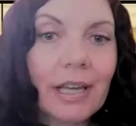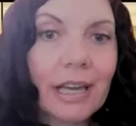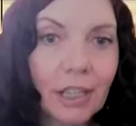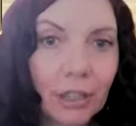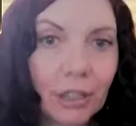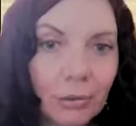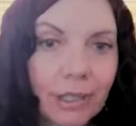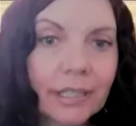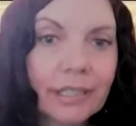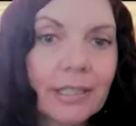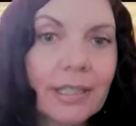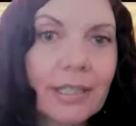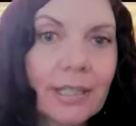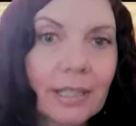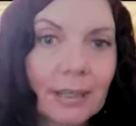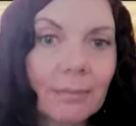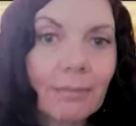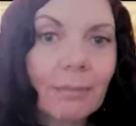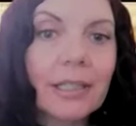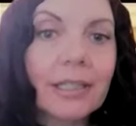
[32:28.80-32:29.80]
so that you can
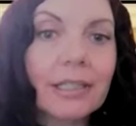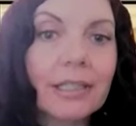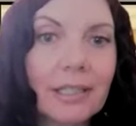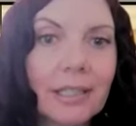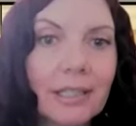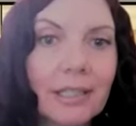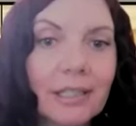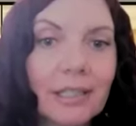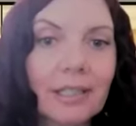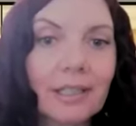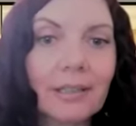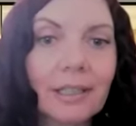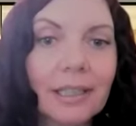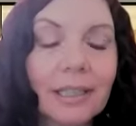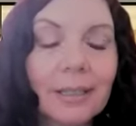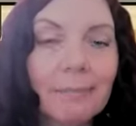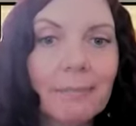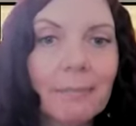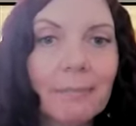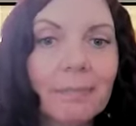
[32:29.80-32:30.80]
sleep consistently.
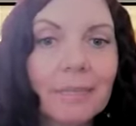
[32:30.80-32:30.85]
